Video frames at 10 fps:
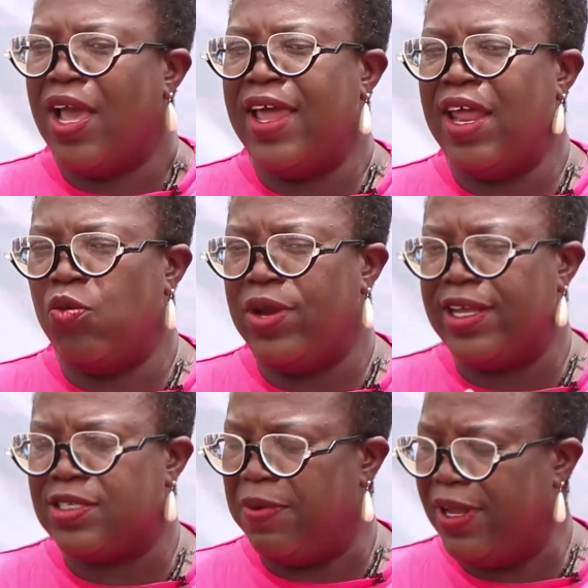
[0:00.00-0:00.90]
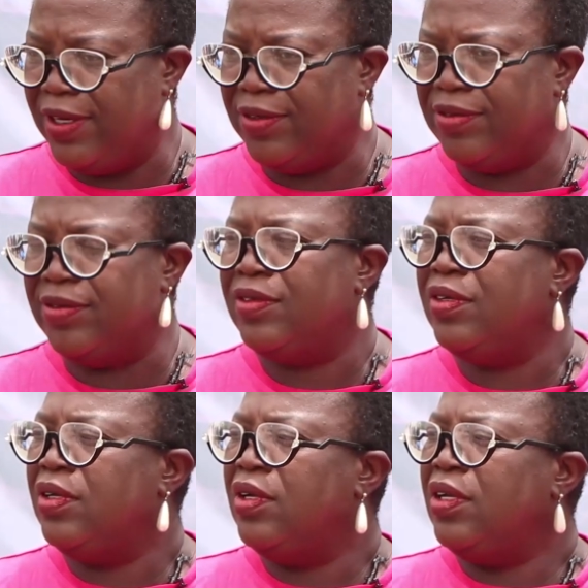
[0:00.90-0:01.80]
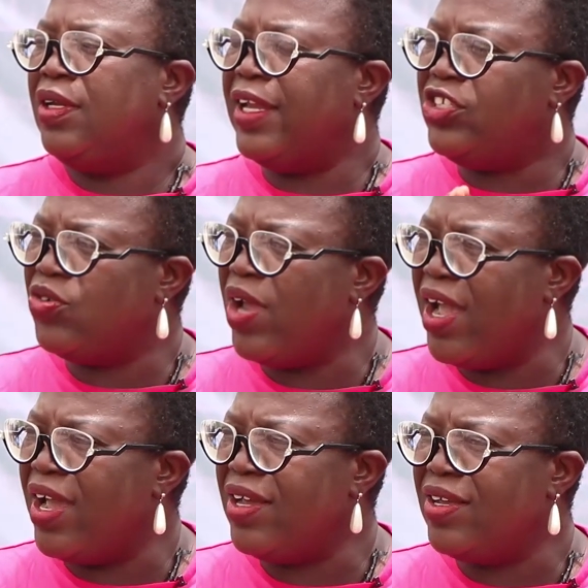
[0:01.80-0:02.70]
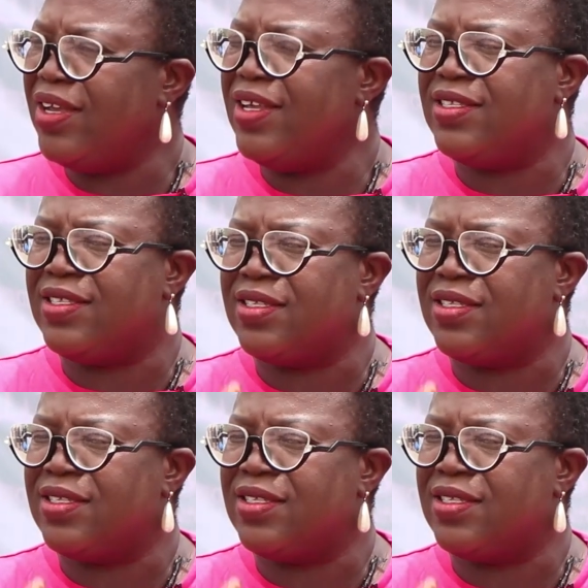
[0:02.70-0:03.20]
And I would explain. Nigeria is